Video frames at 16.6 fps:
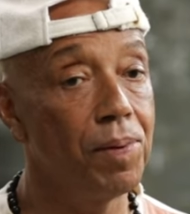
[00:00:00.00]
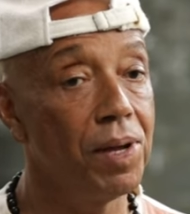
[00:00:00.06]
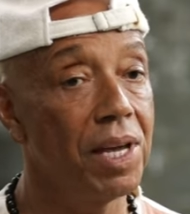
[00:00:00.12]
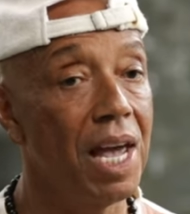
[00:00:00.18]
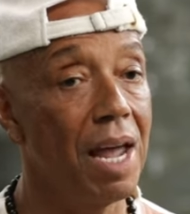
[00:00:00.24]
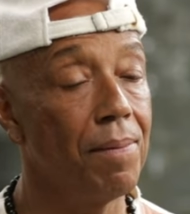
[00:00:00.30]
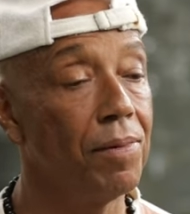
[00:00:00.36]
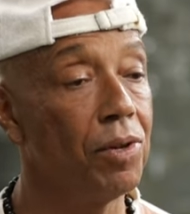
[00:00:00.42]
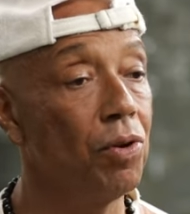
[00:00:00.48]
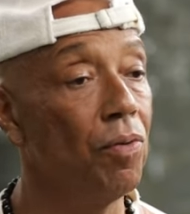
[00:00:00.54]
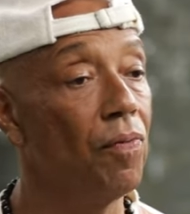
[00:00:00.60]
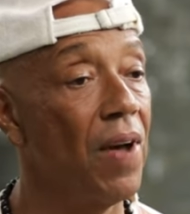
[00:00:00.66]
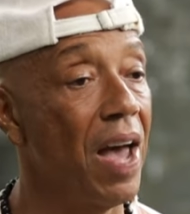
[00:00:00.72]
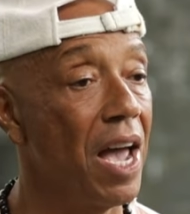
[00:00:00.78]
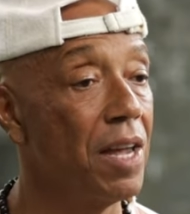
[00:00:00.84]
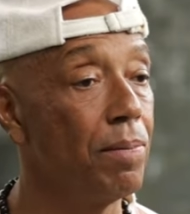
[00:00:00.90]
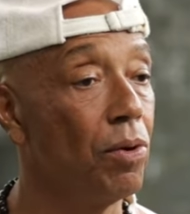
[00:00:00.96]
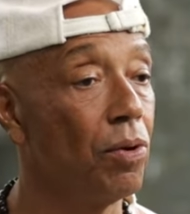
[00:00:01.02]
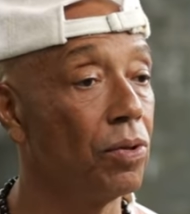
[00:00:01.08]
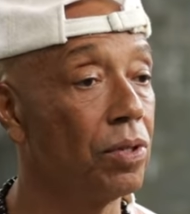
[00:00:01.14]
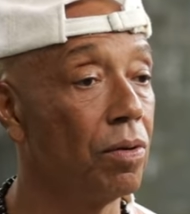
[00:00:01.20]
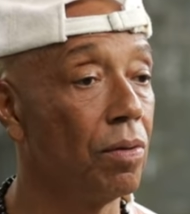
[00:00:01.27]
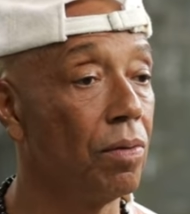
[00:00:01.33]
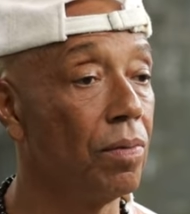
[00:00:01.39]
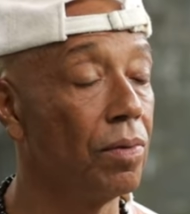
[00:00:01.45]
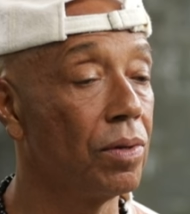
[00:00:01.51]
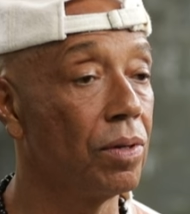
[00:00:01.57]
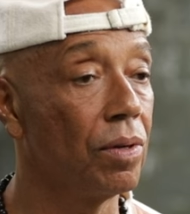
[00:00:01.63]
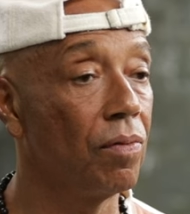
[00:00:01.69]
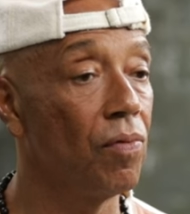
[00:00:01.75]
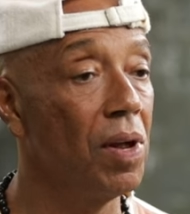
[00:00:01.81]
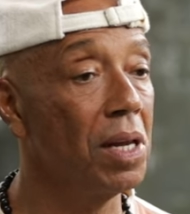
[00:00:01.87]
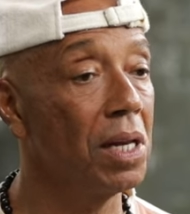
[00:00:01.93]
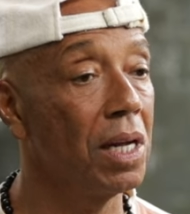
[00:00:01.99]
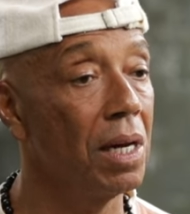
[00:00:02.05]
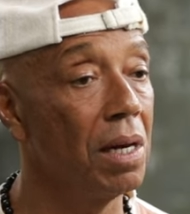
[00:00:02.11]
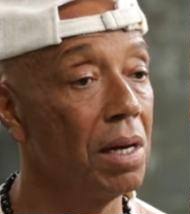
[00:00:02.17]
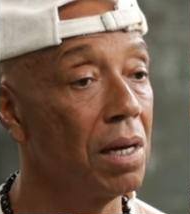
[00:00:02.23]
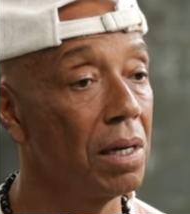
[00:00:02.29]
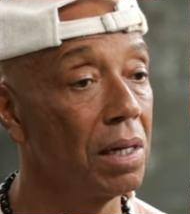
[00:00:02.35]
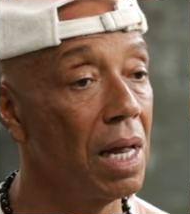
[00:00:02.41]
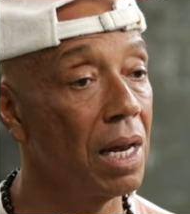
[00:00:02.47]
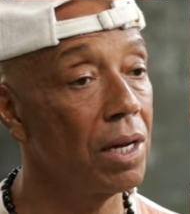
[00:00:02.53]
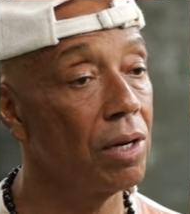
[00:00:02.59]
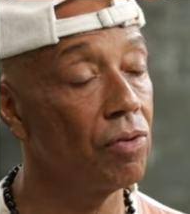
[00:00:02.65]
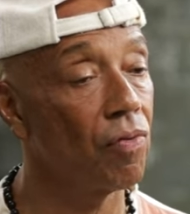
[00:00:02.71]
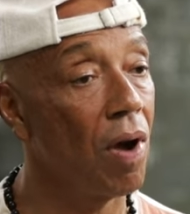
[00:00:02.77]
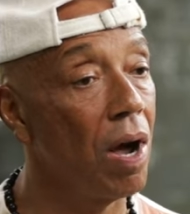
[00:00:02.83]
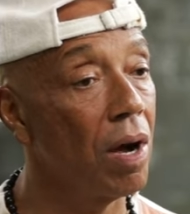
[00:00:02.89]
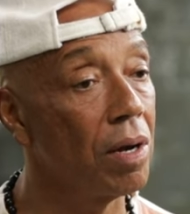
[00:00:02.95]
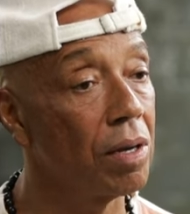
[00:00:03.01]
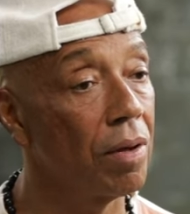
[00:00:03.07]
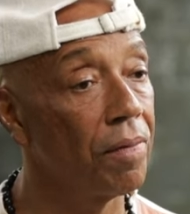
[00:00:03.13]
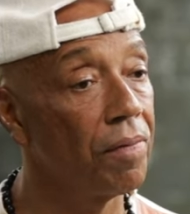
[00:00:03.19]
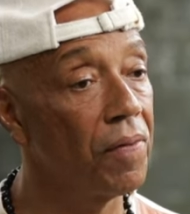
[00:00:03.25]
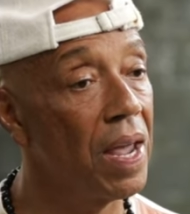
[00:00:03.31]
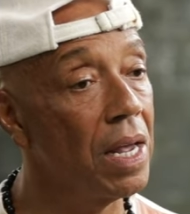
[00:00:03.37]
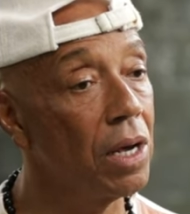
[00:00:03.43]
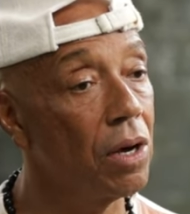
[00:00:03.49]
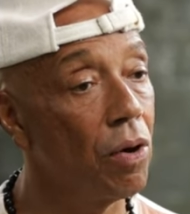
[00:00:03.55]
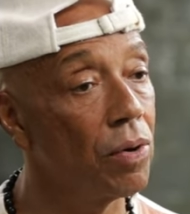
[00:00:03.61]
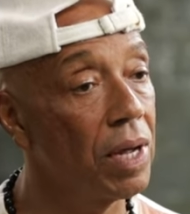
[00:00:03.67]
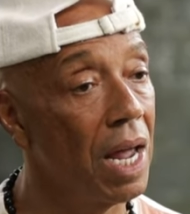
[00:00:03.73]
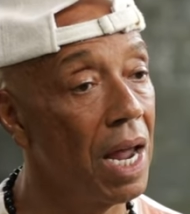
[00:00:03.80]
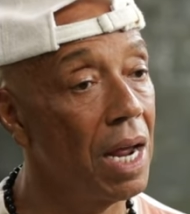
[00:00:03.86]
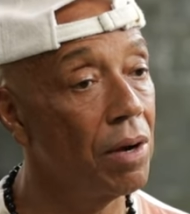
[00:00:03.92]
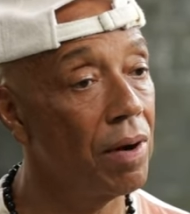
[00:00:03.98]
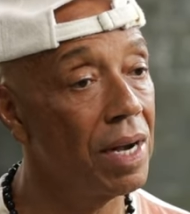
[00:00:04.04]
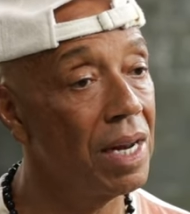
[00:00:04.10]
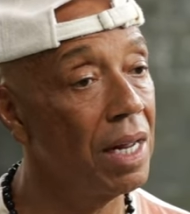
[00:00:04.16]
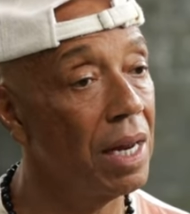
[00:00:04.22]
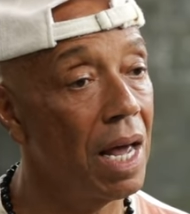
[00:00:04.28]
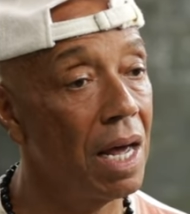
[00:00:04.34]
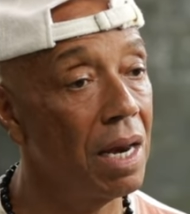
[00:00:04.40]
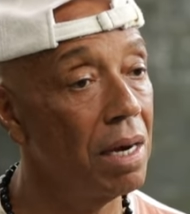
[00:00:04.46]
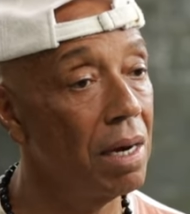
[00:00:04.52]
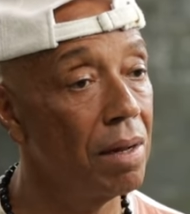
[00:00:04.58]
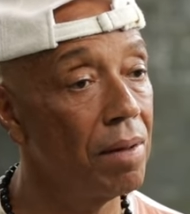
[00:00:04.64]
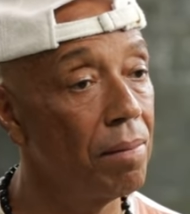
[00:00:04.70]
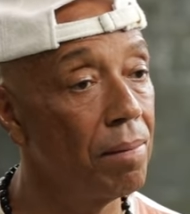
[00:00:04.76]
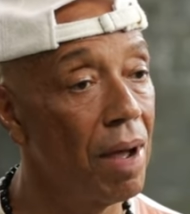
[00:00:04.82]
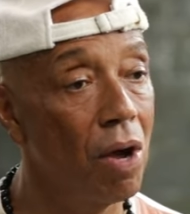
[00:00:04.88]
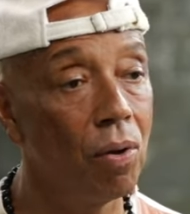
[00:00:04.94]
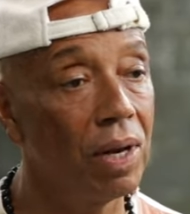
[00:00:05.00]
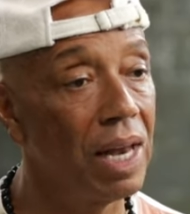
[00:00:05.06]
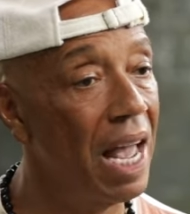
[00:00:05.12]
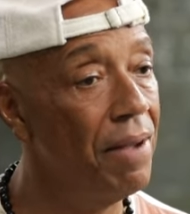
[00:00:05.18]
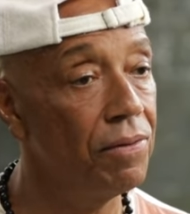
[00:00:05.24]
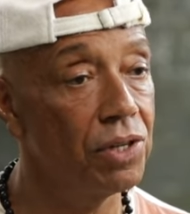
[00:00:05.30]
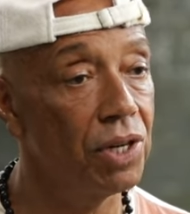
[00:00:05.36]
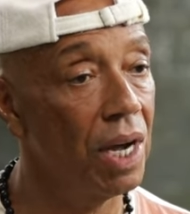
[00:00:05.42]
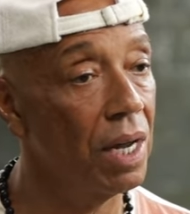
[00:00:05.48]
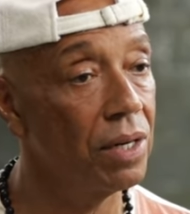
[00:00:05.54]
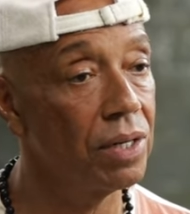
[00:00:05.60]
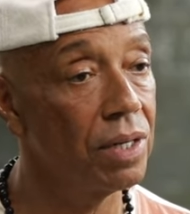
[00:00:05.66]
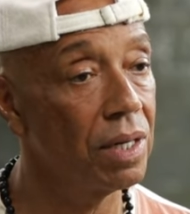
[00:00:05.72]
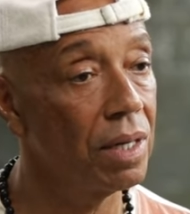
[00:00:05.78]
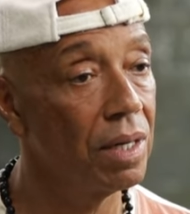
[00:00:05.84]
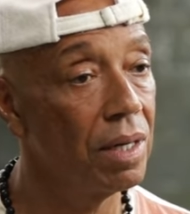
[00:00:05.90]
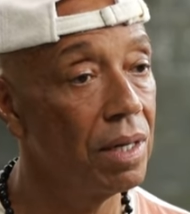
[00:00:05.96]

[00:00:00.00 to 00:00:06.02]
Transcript: became too valuable to risk it selling drugs or fake cocaine or any of that. My whole life changed.